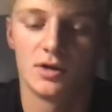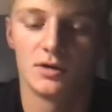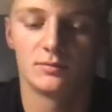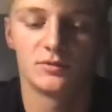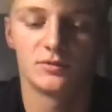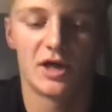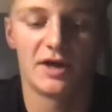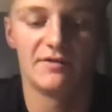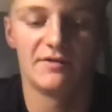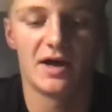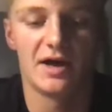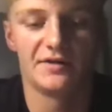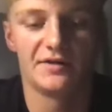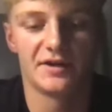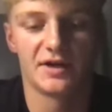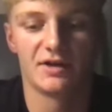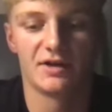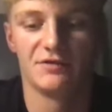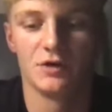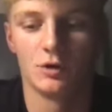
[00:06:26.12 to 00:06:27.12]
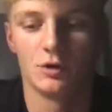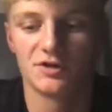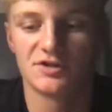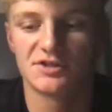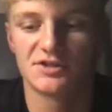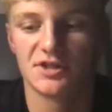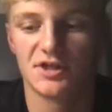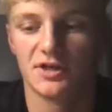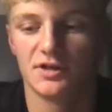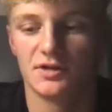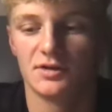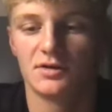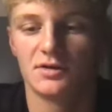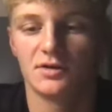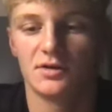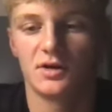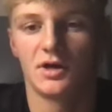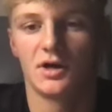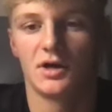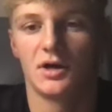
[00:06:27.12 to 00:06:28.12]
I think I've noticed it,
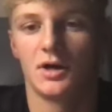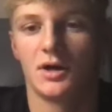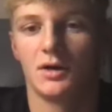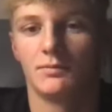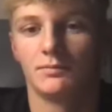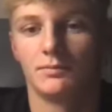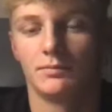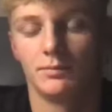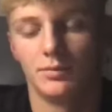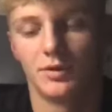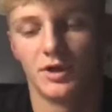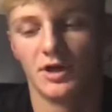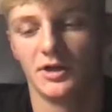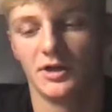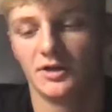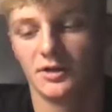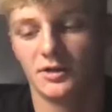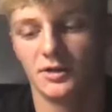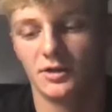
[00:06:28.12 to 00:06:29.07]
but